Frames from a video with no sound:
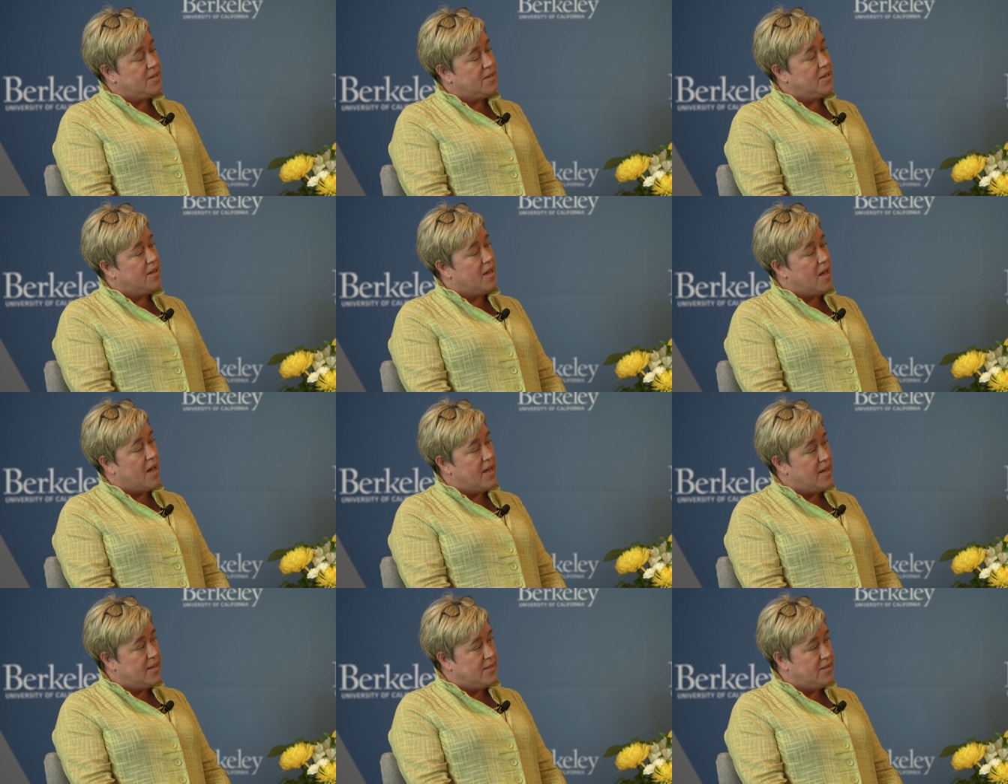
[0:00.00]
It
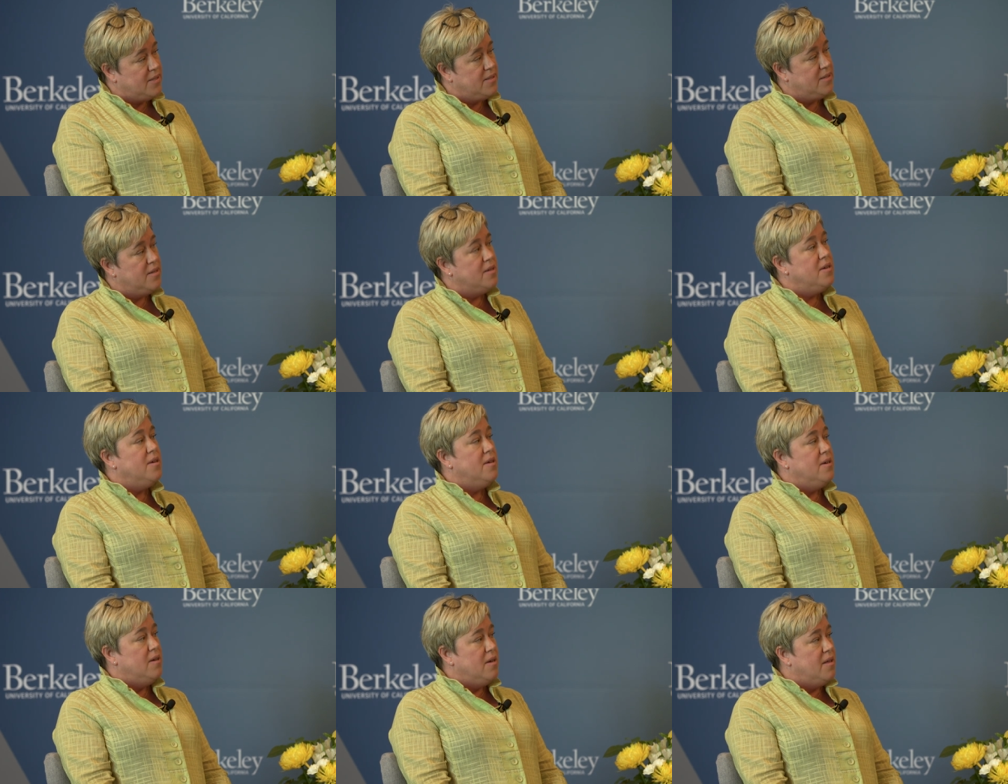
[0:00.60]
guides
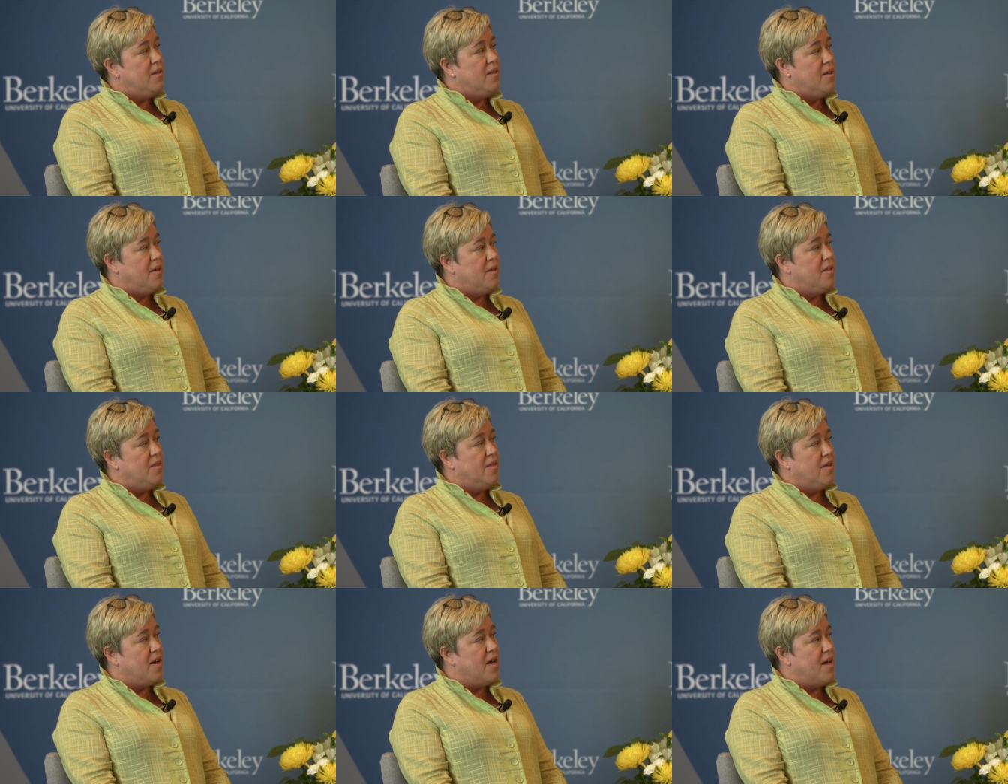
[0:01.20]

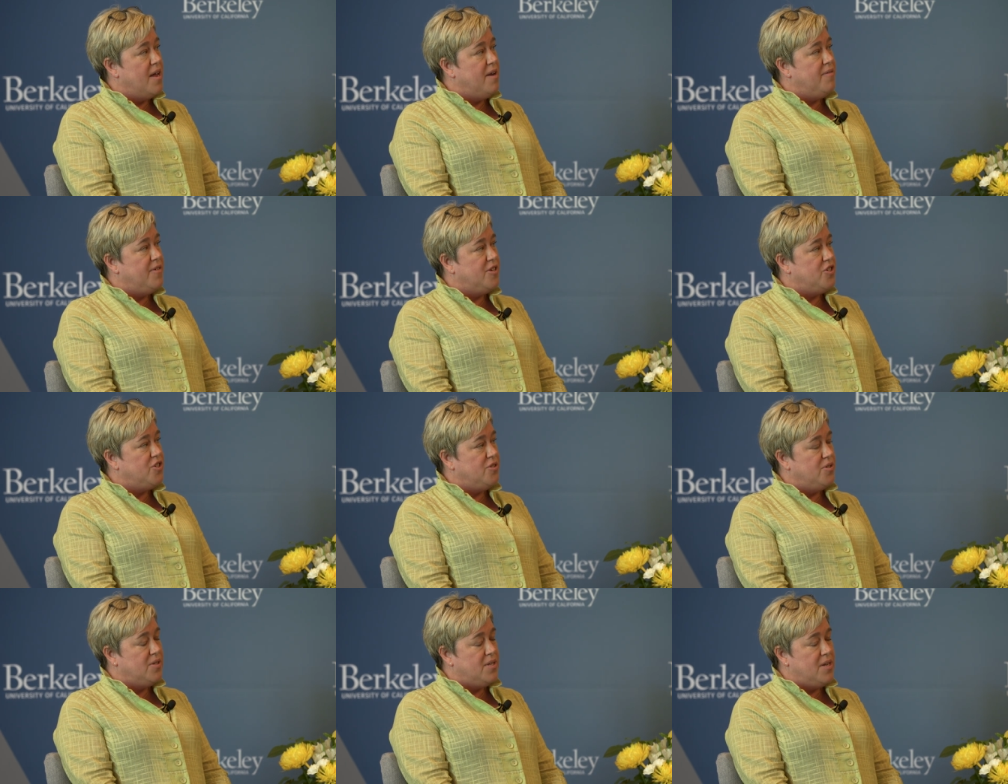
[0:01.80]
the, the kind of
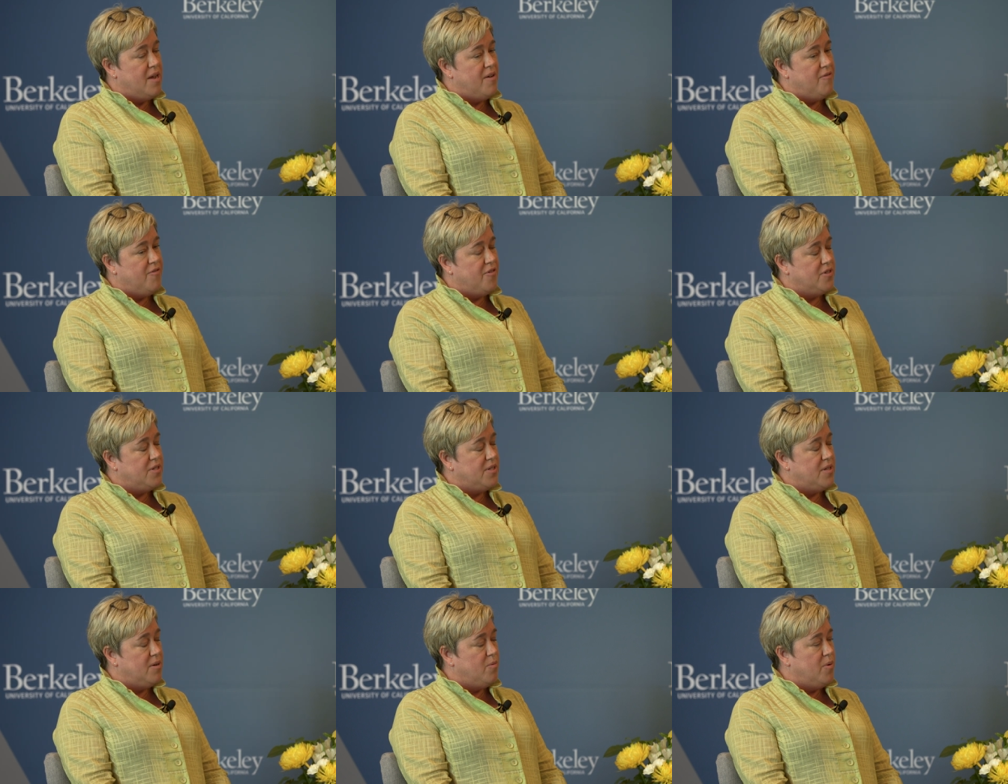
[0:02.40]
issues and
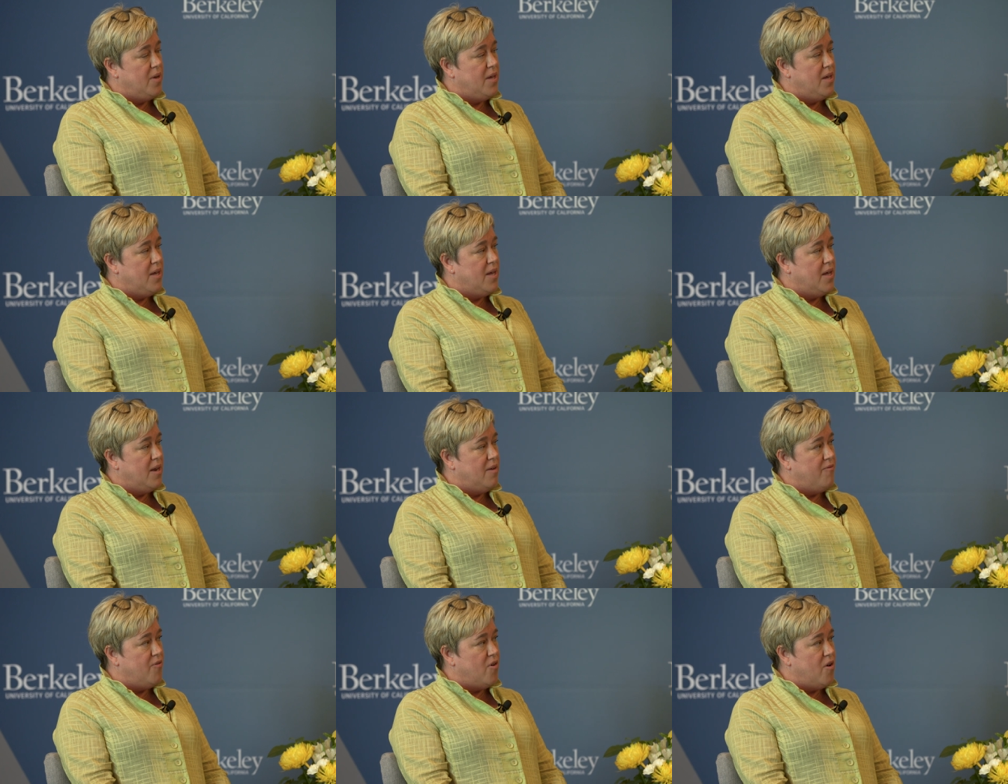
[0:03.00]
efforts that we
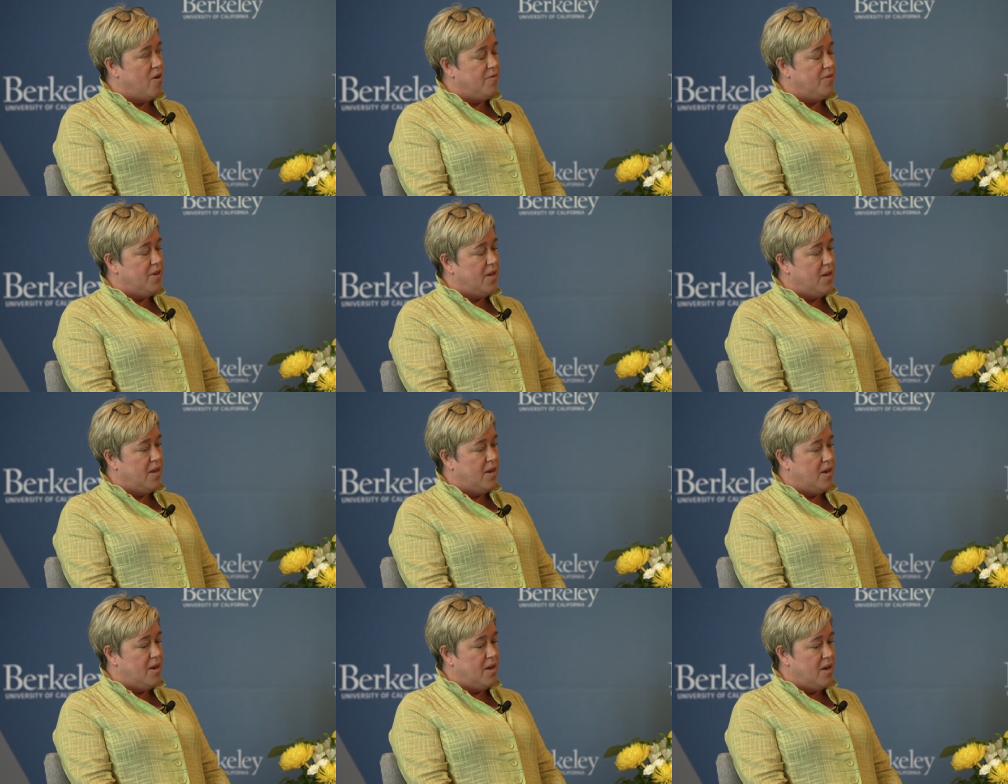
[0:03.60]
get involved
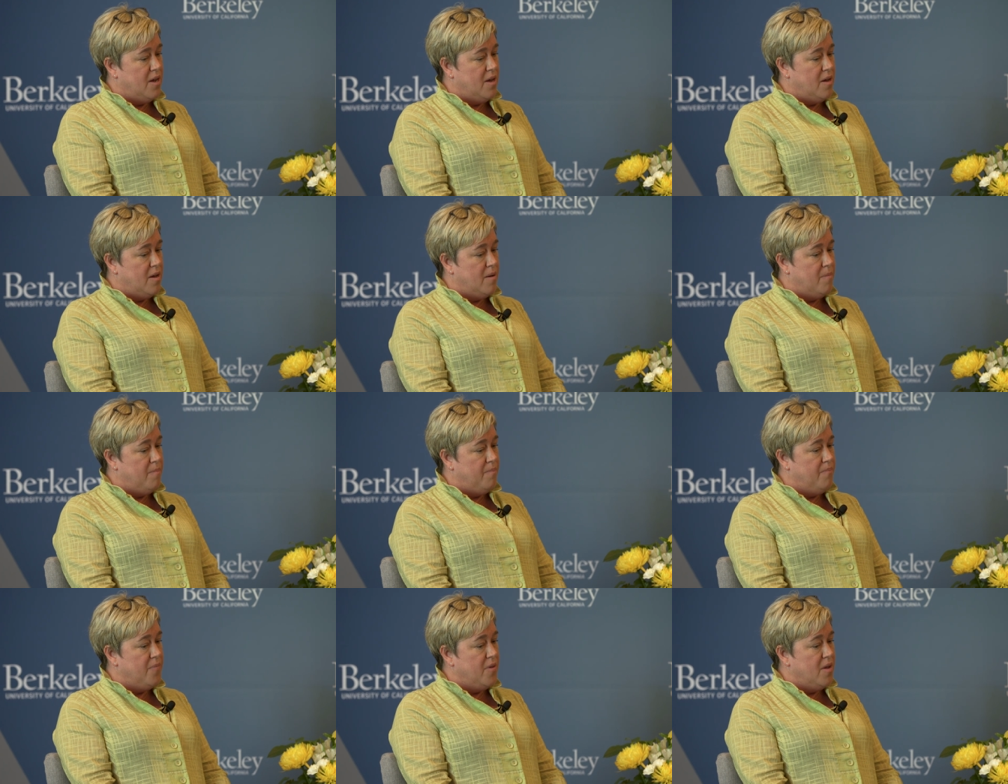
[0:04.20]
in
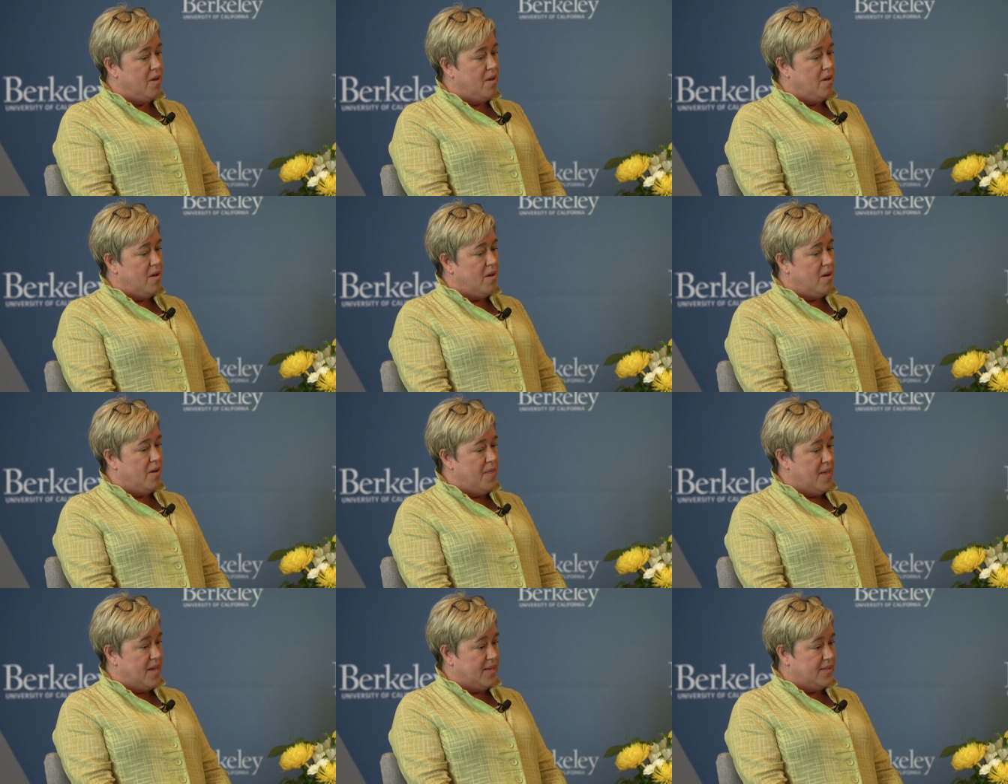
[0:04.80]
um,
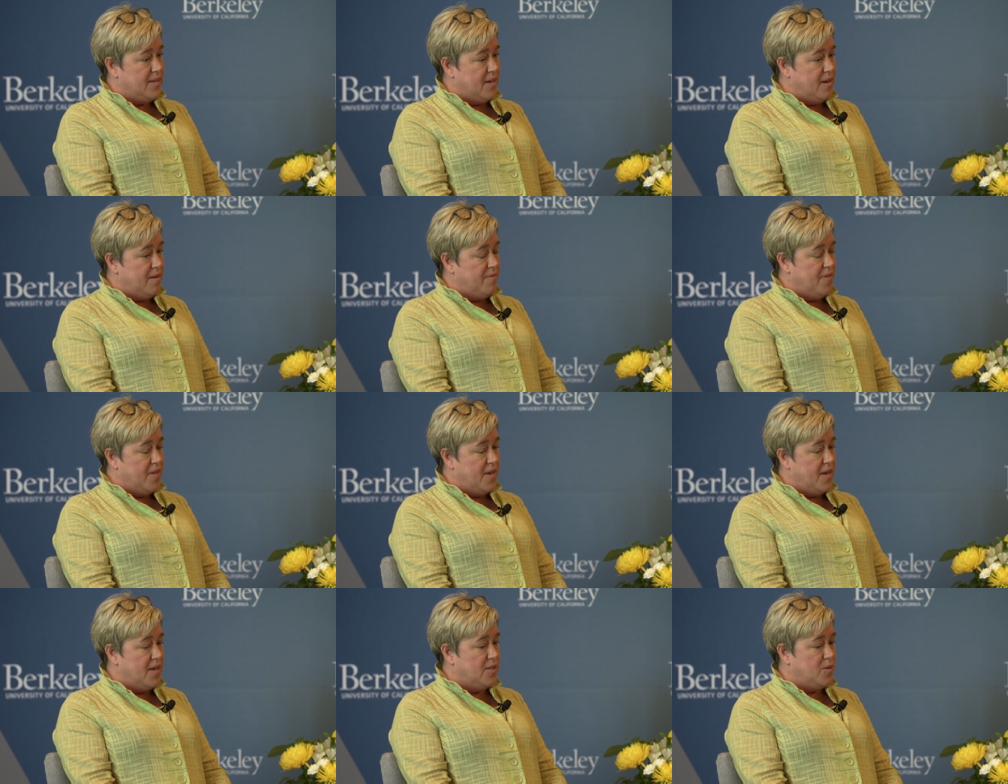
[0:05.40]
on that side of
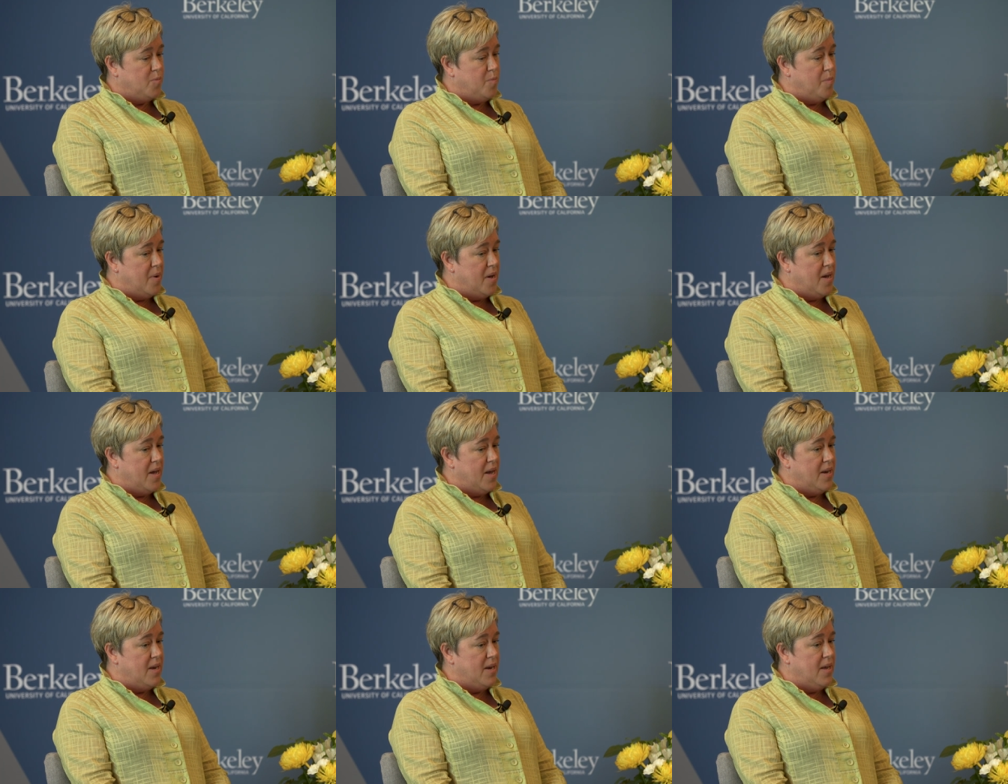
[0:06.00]
things.
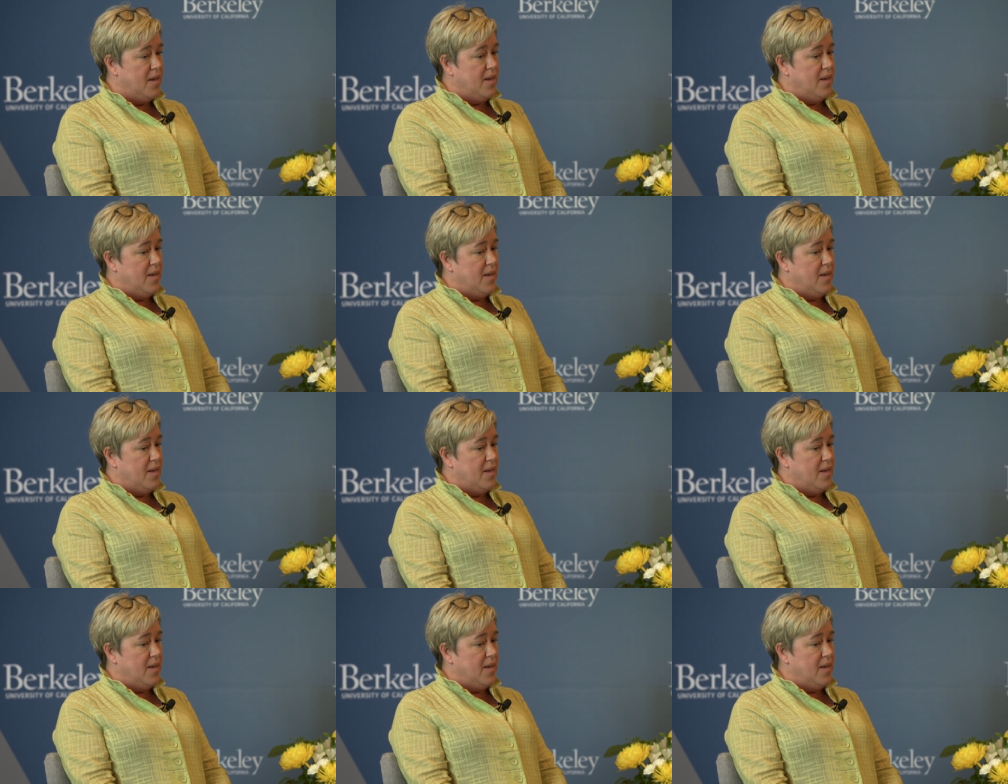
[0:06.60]
But